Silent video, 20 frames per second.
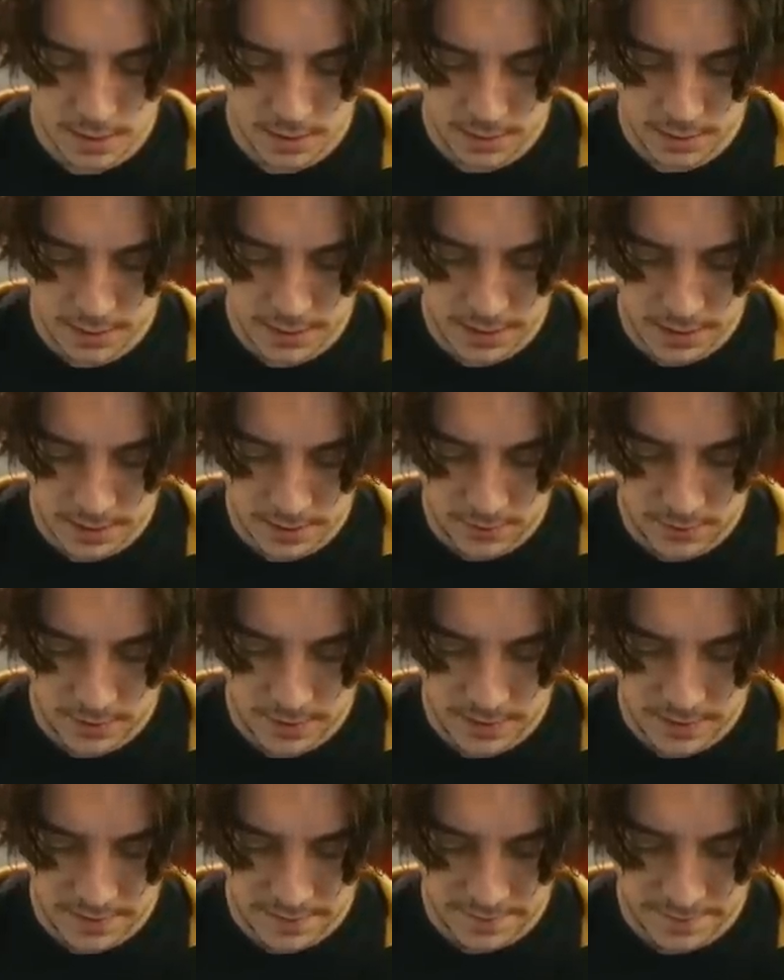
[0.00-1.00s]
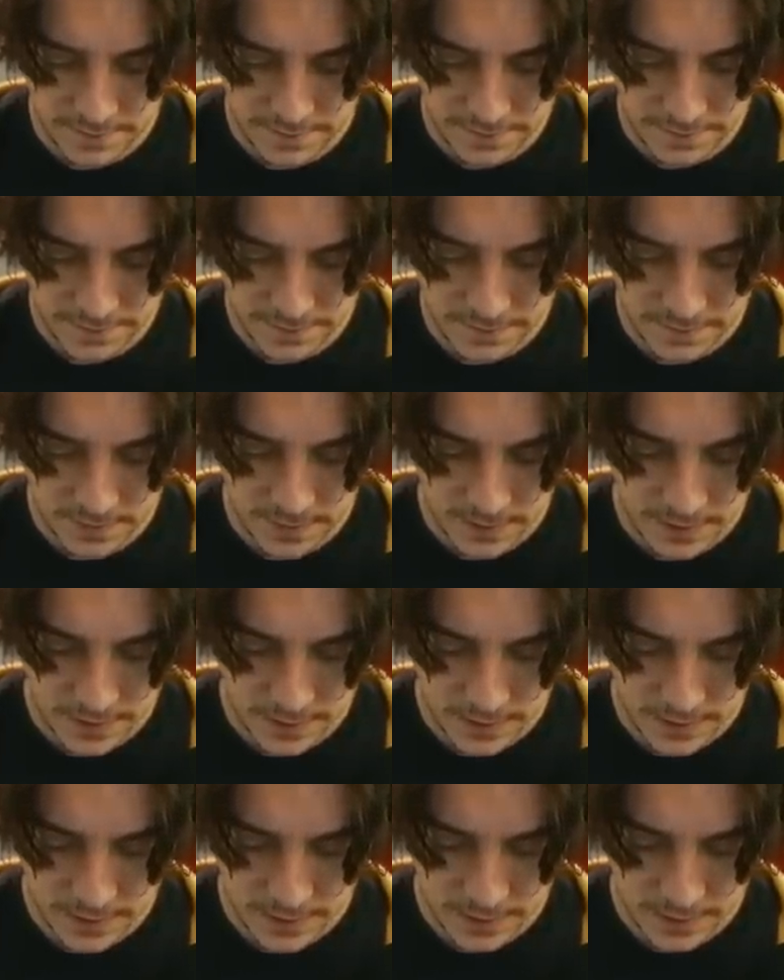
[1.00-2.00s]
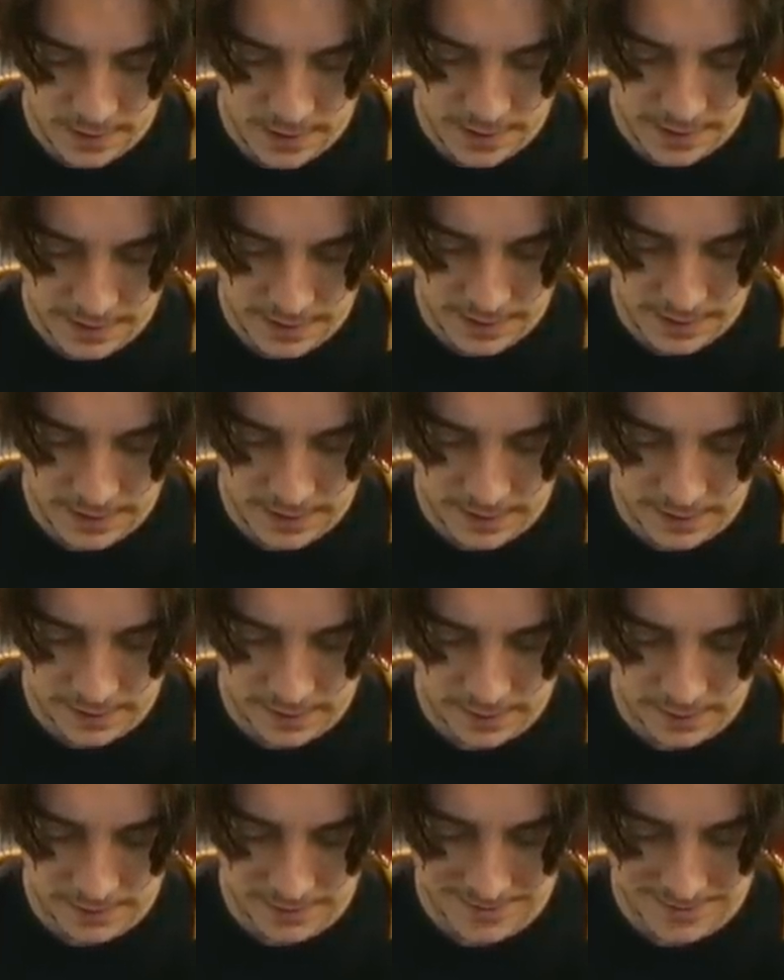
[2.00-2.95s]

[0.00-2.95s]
All right. We have uh, nothing in here.